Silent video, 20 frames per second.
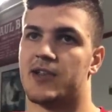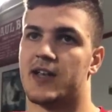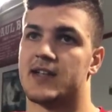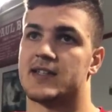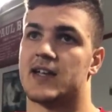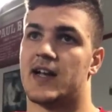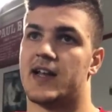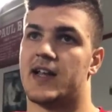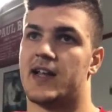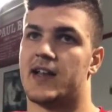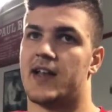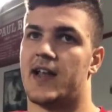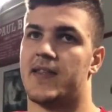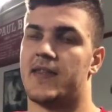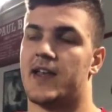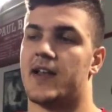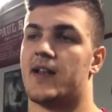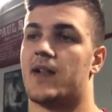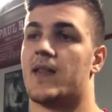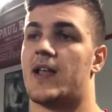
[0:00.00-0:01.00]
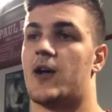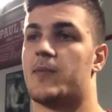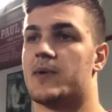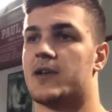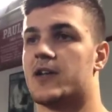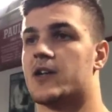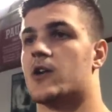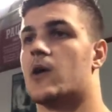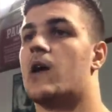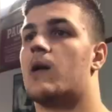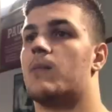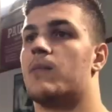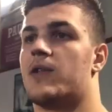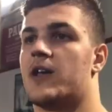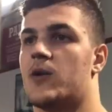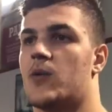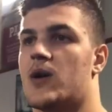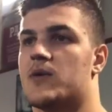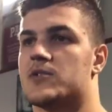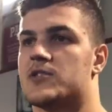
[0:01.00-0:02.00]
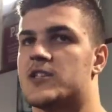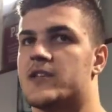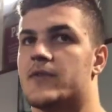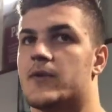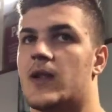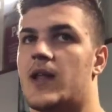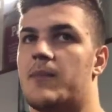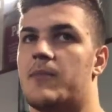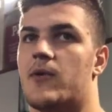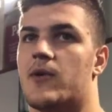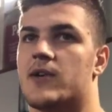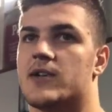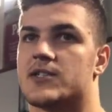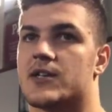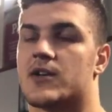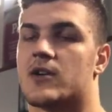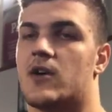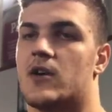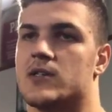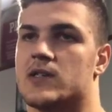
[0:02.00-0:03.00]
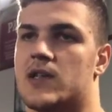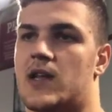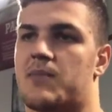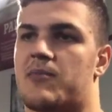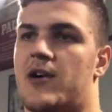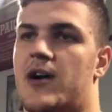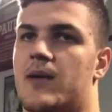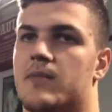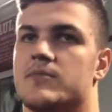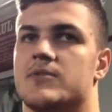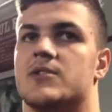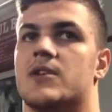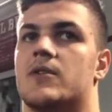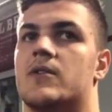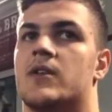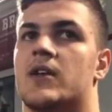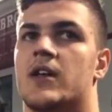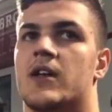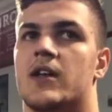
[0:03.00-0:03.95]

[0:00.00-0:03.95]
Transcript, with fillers: play tight end and then allow me to go out and play wide receiver a lot more is going to cause a lot of problems. So